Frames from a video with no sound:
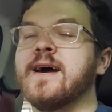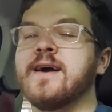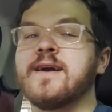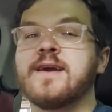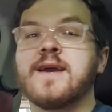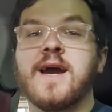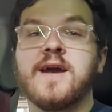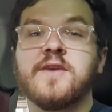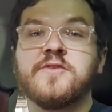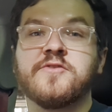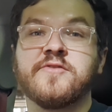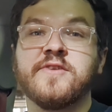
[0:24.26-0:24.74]

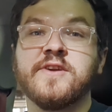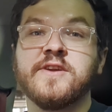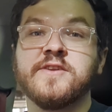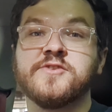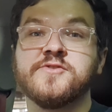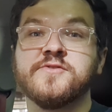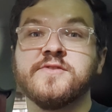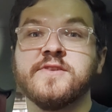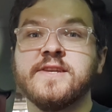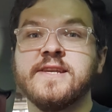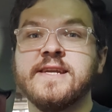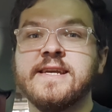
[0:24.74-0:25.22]
catering
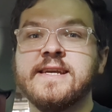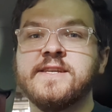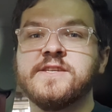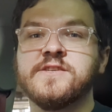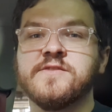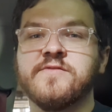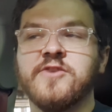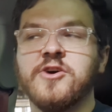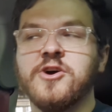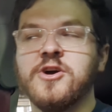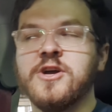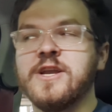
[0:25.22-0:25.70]
to the needs
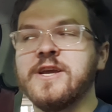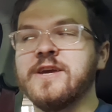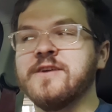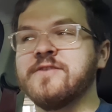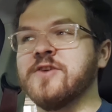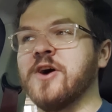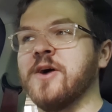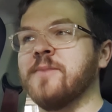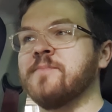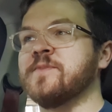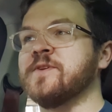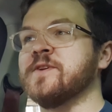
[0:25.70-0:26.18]
of the early
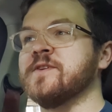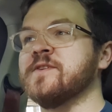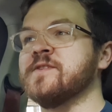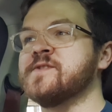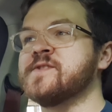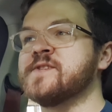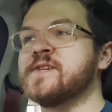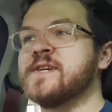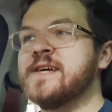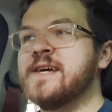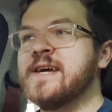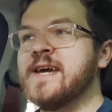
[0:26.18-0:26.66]

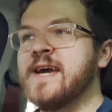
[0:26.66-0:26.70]
adopters.